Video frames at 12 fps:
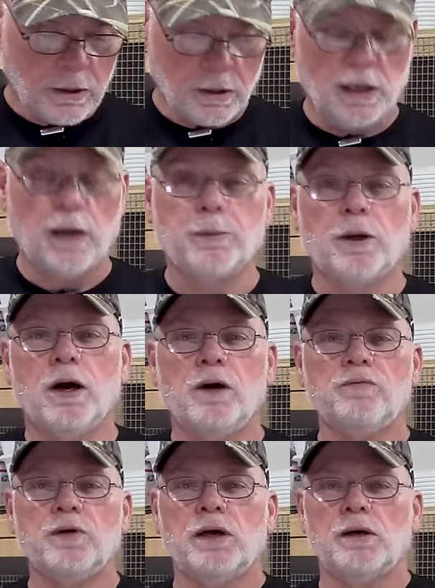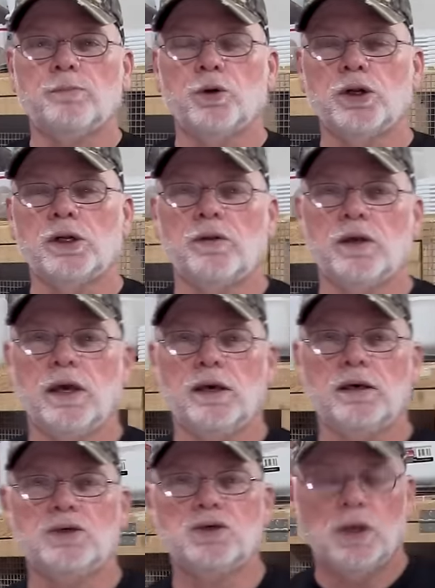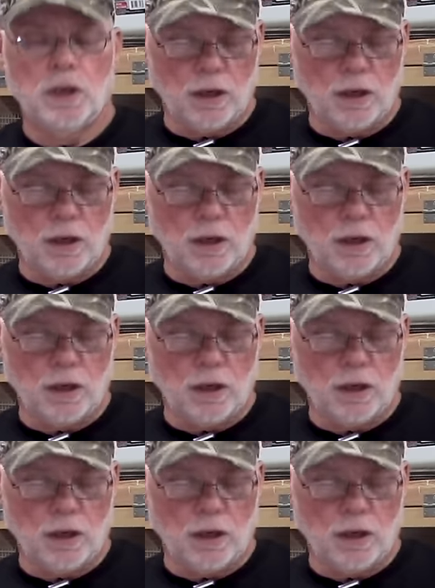cap it off, and put it in the cage.